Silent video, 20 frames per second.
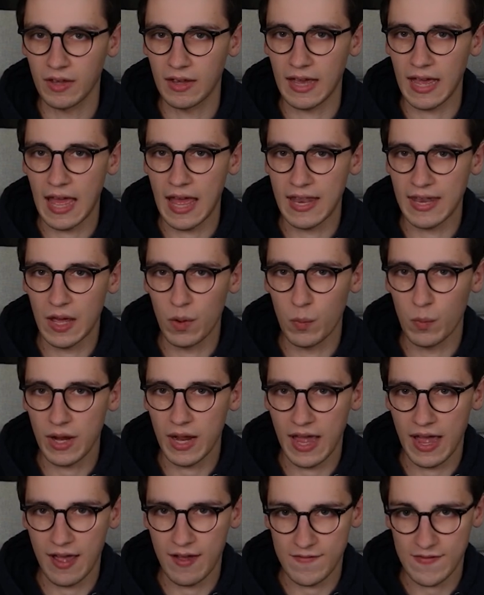And then we
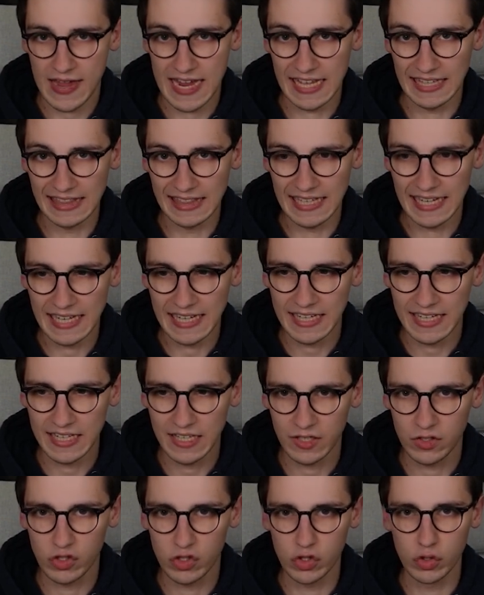have a link
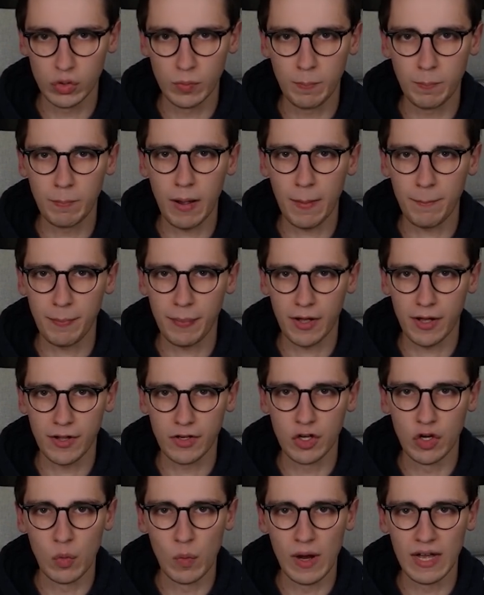to
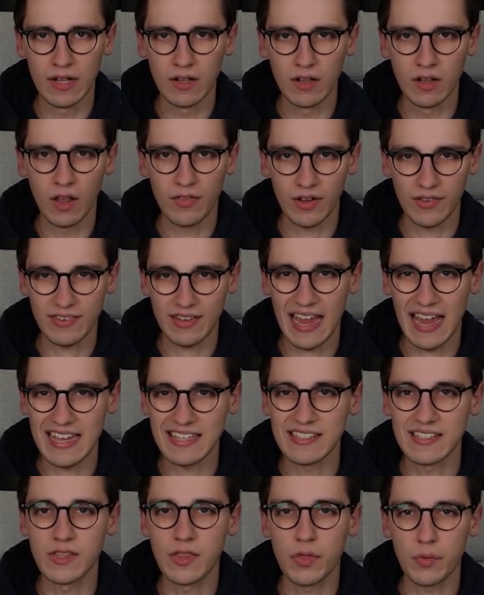
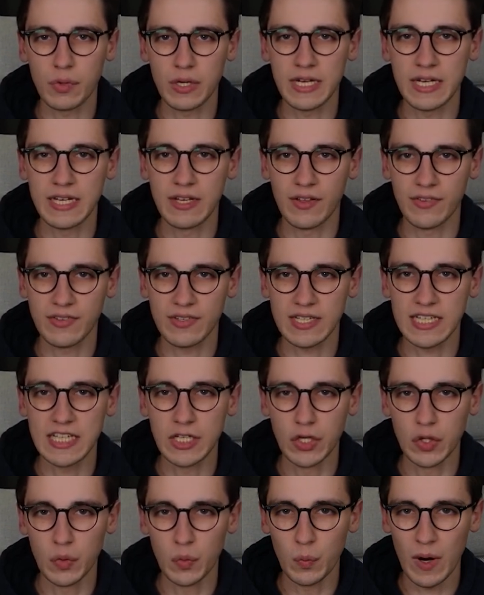
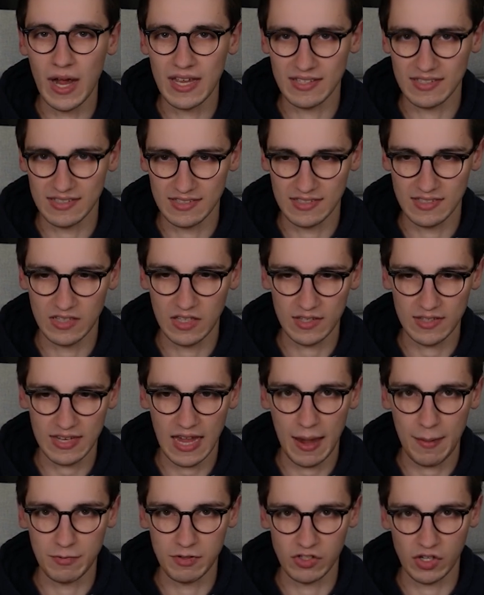
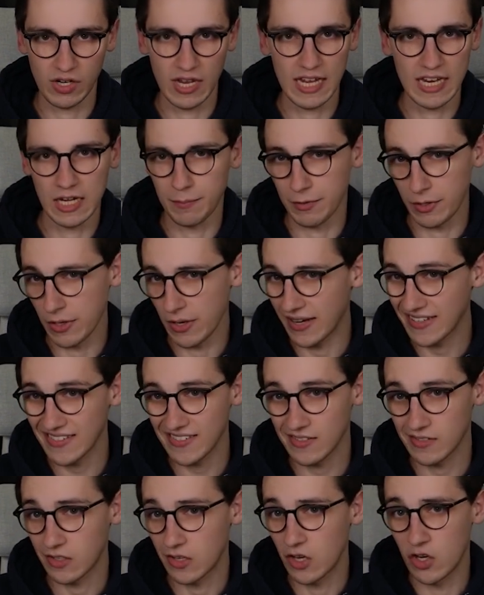papanoel.s3.euwest.amazon AWS.
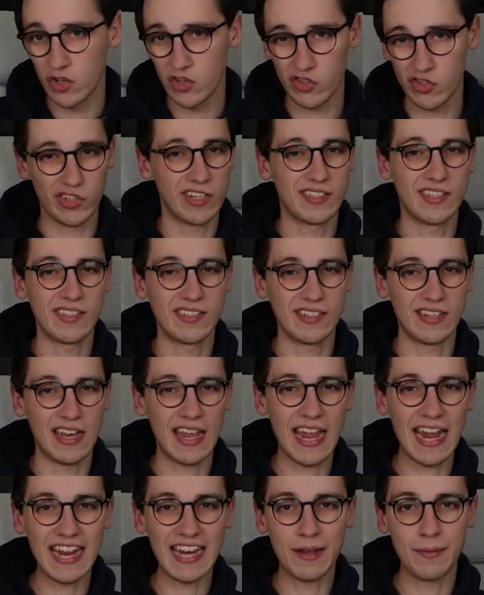So this is an
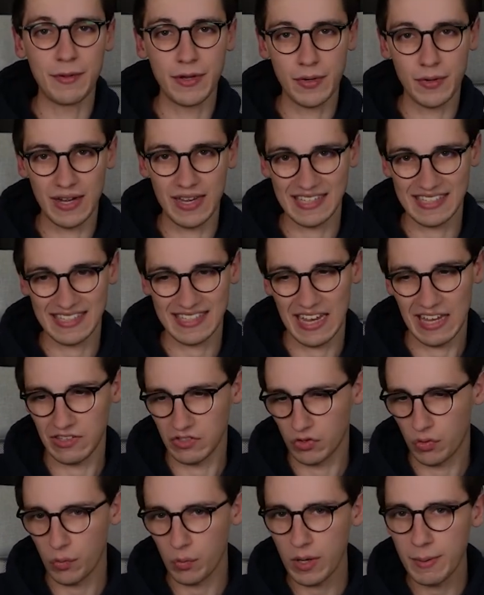AWS
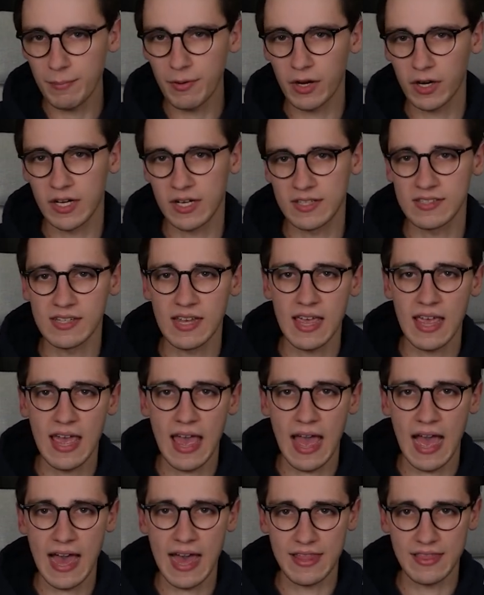S3 bucket,
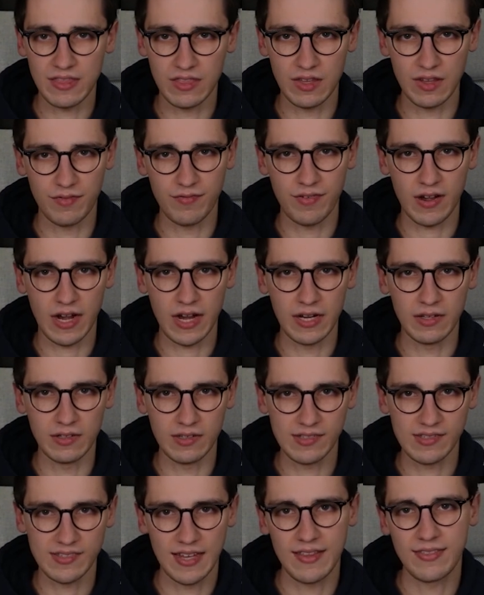and the file
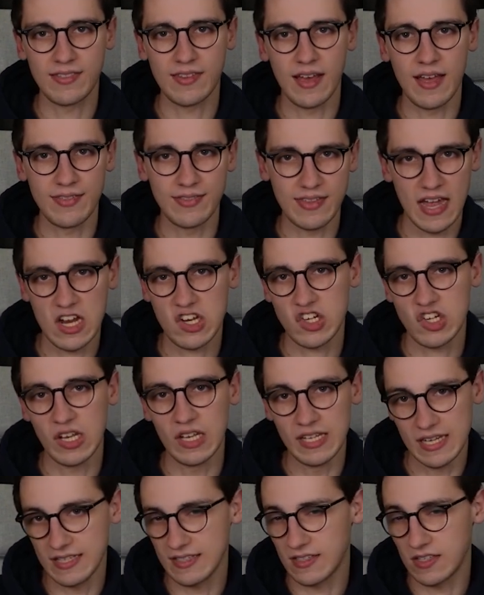
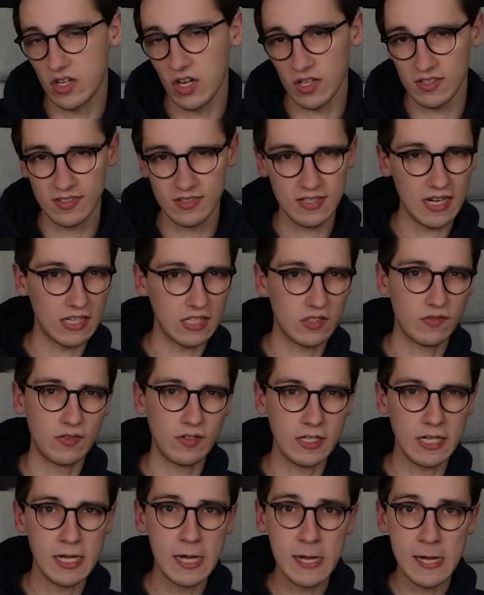
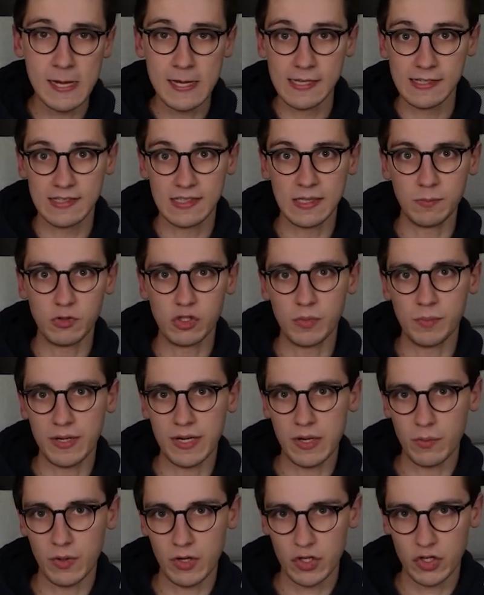santa-list.csv seems to be
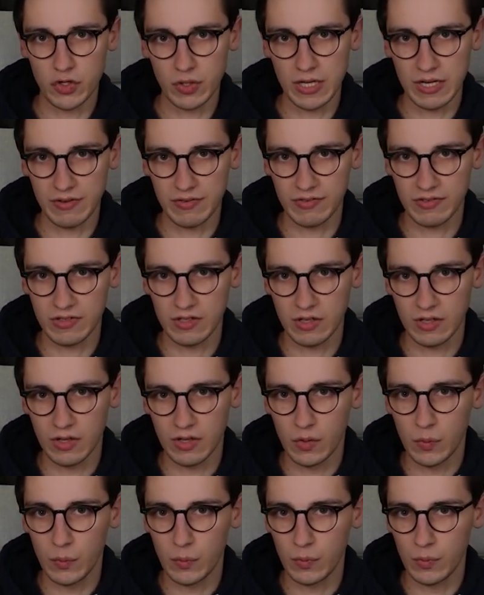retrieved.
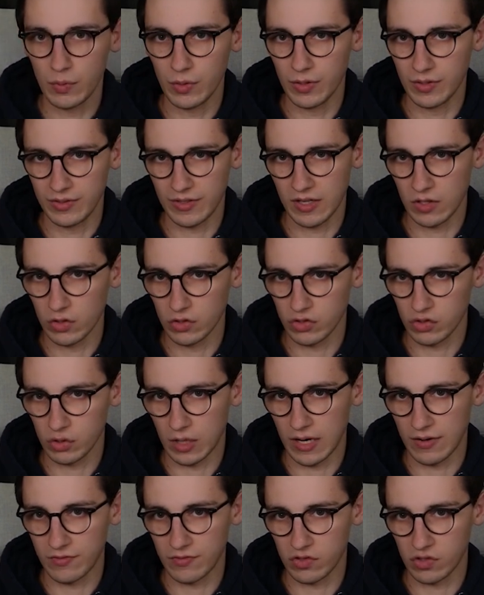Then also
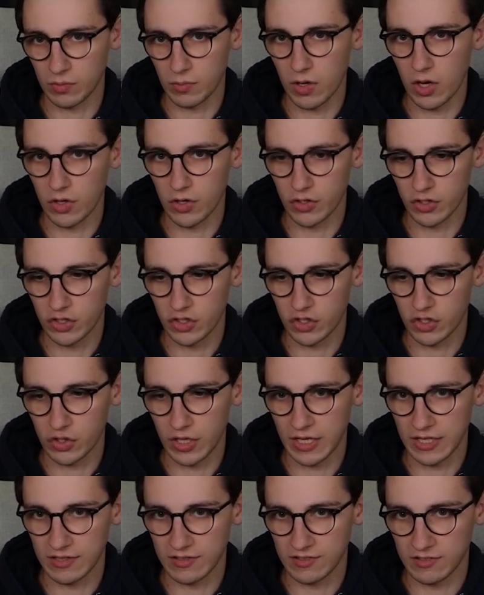have some other
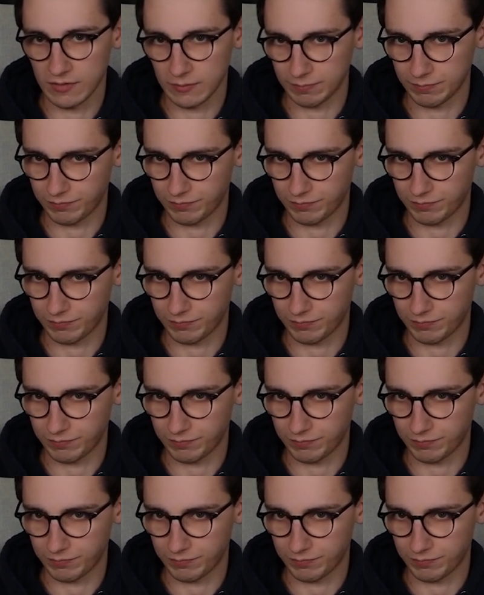strings.